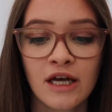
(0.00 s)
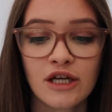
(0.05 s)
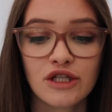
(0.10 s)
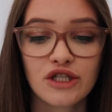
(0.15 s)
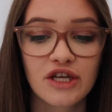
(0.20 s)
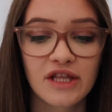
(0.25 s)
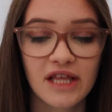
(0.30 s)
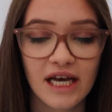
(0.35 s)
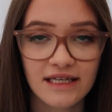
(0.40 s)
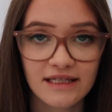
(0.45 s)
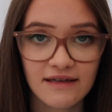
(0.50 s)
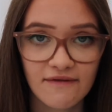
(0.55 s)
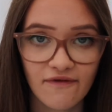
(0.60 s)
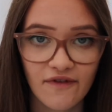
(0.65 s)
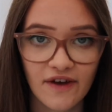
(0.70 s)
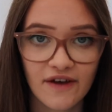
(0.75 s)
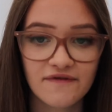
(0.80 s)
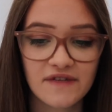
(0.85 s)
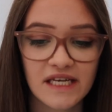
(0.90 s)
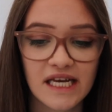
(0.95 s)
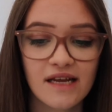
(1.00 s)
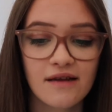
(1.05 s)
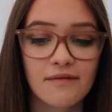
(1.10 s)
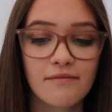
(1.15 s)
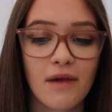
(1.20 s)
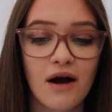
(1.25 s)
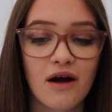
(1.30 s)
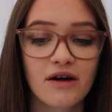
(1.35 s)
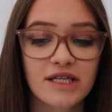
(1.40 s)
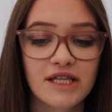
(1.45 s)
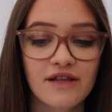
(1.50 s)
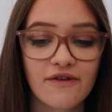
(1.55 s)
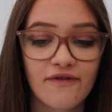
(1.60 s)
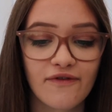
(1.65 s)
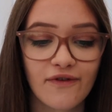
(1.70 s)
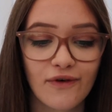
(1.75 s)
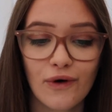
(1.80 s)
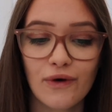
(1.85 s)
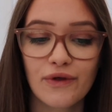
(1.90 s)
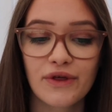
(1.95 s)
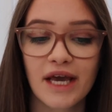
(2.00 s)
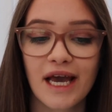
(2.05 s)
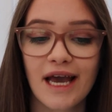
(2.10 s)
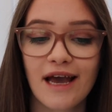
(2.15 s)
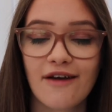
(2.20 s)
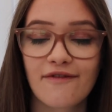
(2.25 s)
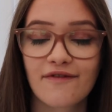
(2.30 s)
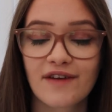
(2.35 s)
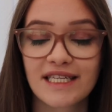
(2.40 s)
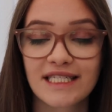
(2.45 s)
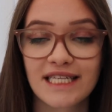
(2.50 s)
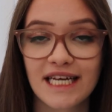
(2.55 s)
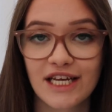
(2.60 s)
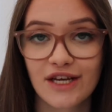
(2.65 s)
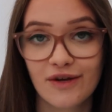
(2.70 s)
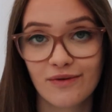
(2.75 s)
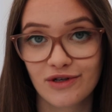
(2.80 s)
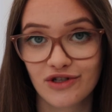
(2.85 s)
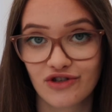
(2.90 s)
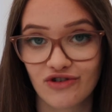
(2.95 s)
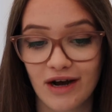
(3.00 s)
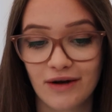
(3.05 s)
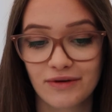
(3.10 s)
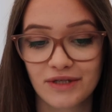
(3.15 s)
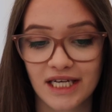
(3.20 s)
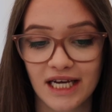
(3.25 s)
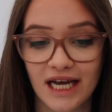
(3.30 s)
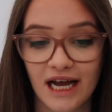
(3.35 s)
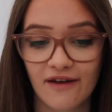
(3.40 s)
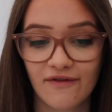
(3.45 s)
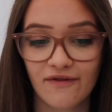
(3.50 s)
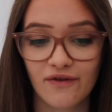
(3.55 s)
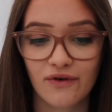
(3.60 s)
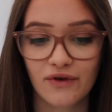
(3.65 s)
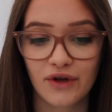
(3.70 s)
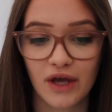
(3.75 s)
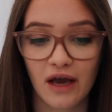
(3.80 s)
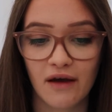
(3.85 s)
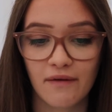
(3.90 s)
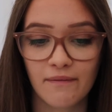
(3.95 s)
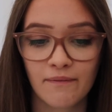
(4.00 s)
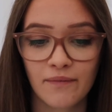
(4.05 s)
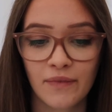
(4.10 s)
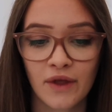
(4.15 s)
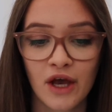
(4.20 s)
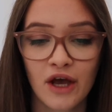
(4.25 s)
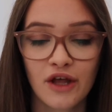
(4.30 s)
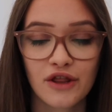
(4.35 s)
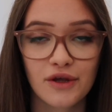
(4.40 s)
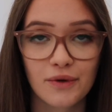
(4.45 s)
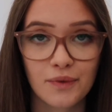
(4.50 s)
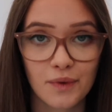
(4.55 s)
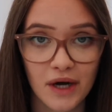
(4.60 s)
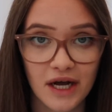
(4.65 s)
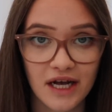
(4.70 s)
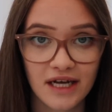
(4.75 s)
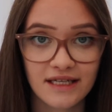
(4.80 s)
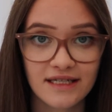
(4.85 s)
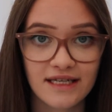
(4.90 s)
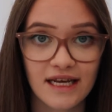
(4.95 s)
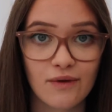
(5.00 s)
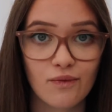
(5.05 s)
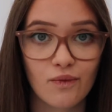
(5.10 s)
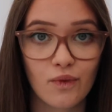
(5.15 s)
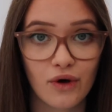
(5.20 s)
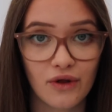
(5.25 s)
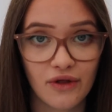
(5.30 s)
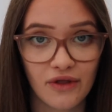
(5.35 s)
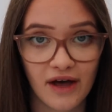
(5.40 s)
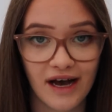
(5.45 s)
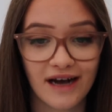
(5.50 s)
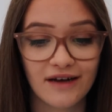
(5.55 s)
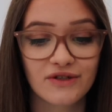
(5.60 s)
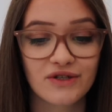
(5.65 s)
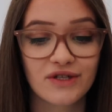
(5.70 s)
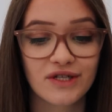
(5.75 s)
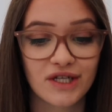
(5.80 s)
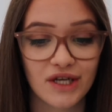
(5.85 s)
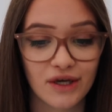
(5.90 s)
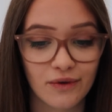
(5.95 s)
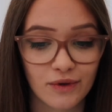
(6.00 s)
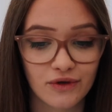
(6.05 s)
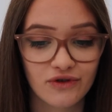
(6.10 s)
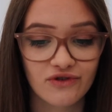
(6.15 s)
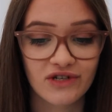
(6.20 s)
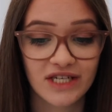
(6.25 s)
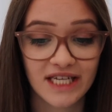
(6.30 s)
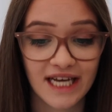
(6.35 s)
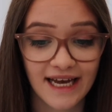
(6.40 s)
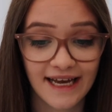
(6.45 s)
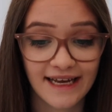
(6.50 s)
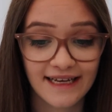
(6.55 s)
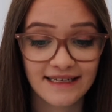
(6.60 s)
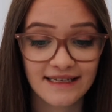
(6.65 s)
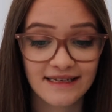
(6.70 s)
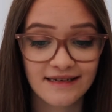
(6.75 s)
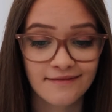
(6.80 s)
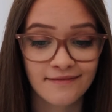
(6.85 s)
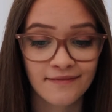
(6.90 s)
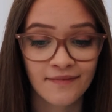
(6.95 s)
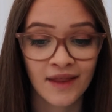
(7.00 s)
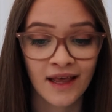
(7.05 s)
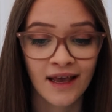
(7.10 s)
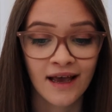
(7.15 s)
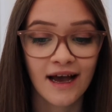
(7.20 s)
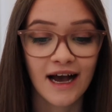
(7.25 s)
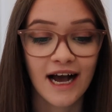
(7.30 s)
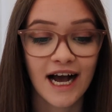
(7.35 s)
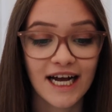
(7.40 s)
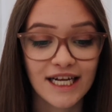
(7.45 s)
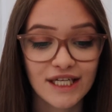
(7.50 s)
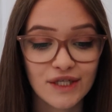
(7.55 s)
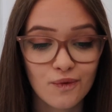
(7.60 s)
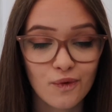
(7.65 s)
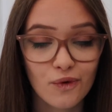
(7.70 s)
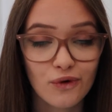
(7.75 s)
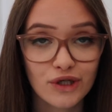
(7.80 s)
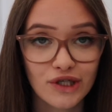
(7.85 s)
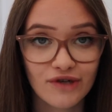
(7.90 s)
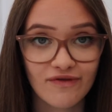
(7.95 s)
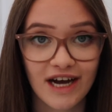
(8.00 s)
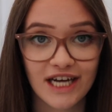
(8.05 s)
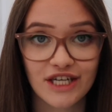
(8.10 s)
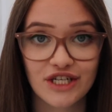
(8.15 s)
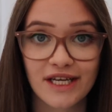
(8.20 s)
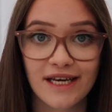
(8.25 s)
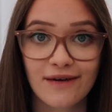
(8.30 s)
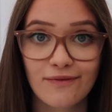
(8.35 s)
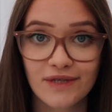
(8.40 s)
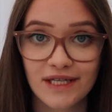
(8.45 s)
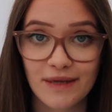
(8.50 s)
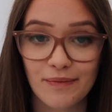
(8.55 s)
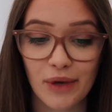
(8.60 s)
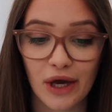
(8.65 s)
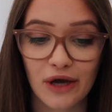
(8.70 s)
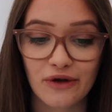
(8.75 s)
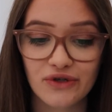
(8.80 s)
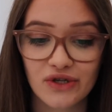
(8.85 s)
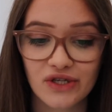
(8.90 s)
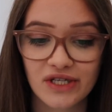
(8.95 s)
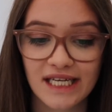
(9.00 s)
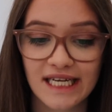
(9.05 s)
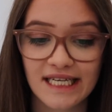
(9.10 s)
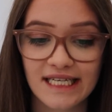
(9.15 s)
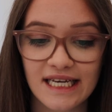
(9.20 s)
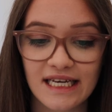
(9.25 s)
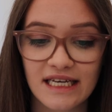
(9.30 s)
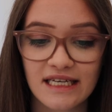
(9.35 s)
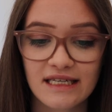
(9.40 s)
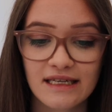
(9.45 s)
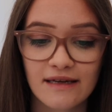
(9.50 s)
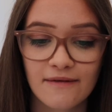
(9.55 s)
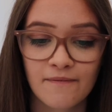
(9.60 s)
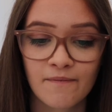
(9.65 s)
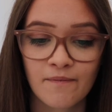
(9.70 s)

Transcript: 2015 marked the 4th year of continuous drought in California, the worst in 1,200 years, and water rationing was imposed on cities.